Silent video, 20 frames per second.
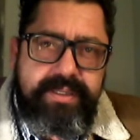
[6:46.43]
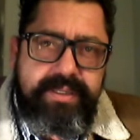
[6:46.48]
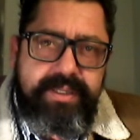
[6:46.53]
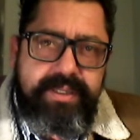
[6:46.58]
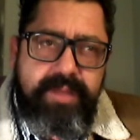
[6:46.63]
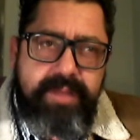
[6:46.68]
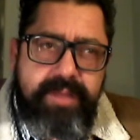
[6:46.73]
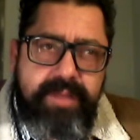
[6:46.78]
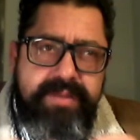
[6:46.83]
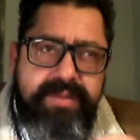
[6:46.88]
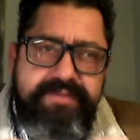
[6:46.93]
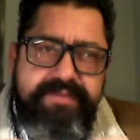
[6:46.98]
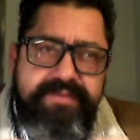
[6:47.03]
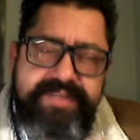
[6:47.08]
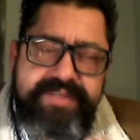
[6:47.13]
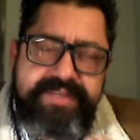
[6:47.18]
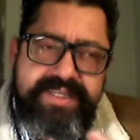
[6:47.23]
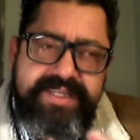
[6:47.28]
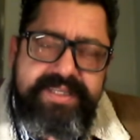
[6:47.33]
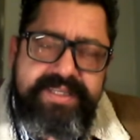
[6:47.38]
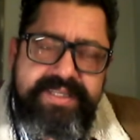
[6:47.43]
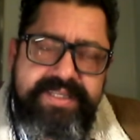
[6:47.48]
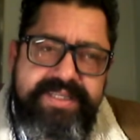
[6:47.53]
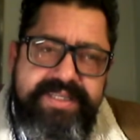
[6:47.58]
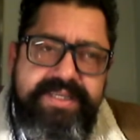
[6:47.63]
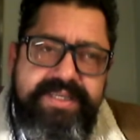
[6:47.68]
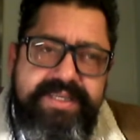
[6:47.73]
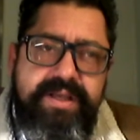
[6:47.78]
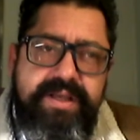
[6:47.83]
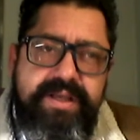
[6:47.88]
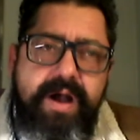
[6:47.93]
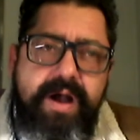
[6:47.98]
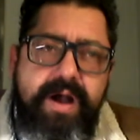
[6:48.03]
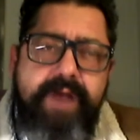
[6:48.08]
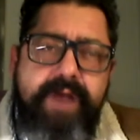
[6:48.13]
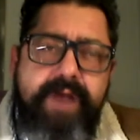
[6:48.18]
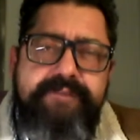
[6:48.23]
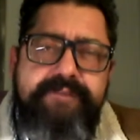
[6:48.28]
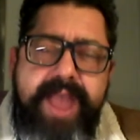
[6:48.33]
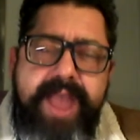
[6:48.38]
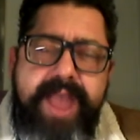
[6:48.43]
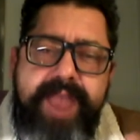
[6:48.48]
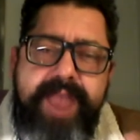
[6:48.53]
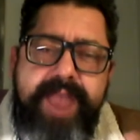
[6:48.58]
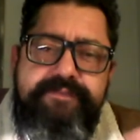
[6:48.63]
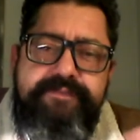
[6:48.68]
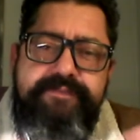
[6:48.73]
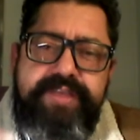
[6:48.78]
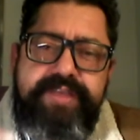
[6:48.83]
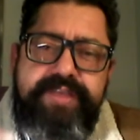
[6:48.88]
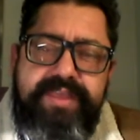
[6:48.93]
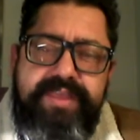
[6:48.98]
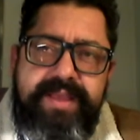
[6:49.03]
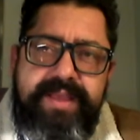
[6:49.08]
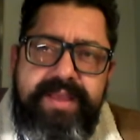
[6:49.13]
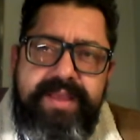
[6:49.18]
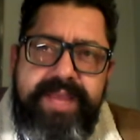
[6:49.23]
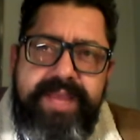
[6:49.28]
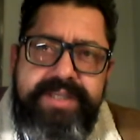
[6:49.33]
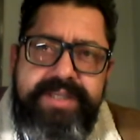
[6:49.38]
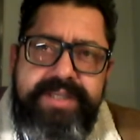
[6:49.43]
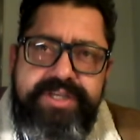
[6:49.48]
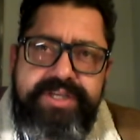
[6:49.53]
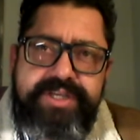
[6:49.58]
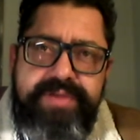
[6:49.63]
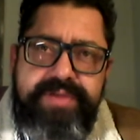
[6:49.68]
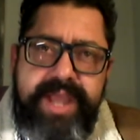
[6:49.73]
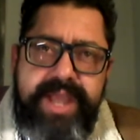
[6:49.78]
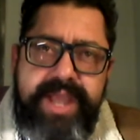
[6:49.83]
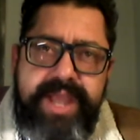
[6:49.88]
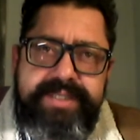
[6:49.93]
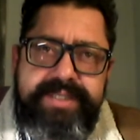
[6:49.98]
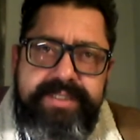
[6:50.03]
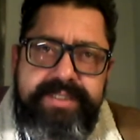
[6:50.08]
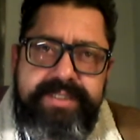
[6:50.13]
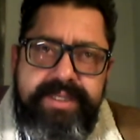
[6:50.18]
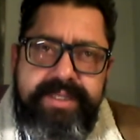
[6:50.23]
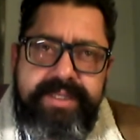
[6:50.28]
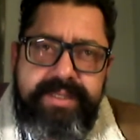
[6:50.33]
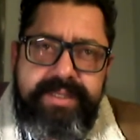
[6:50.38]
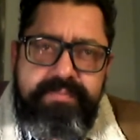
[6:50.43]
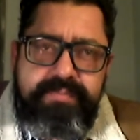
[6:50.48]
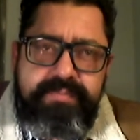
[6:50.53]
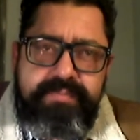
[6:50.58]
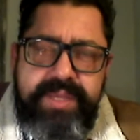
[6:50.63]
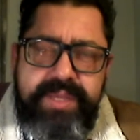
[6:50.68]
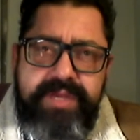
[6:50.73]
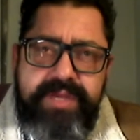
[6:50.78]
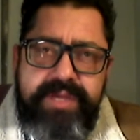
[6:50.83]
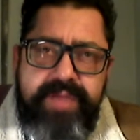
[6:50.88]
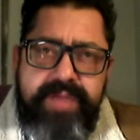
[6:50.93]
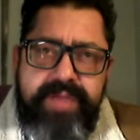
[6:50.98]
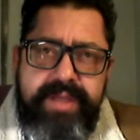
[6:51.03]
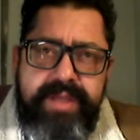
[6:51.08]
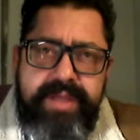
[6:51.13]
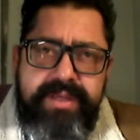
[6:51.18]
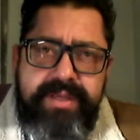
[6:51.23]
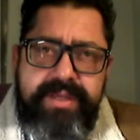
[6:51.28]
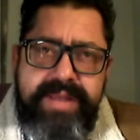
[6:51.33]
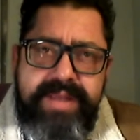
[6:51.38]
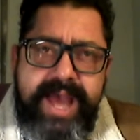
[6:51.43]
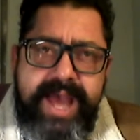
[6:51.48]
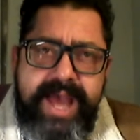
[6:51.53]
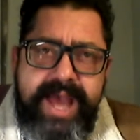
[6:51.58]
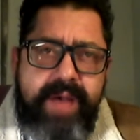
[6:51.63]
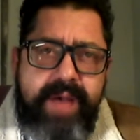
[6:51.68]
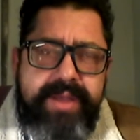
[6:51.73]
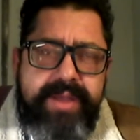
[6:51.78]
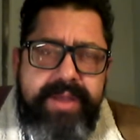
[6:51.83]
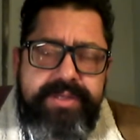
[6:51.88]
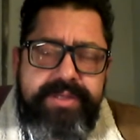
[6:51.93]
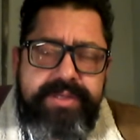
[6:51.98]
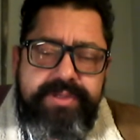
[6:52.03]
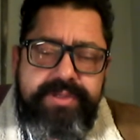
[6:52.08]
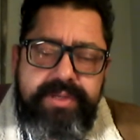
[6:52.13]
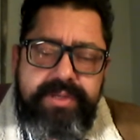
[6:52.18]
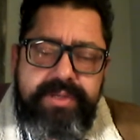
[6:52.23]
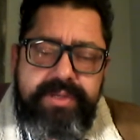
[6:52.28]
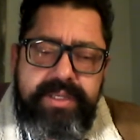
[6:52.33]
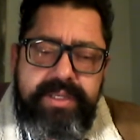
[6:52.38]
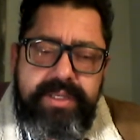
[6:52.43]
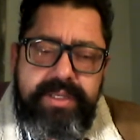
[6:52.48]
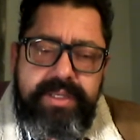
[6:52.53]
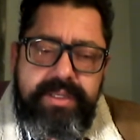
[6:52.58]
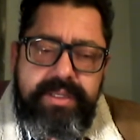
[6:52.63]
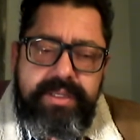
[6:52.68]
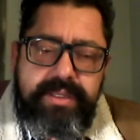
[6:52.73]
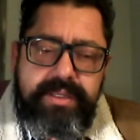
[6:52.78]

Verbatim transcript: the omnificence of everything that is created, being created now and eternally,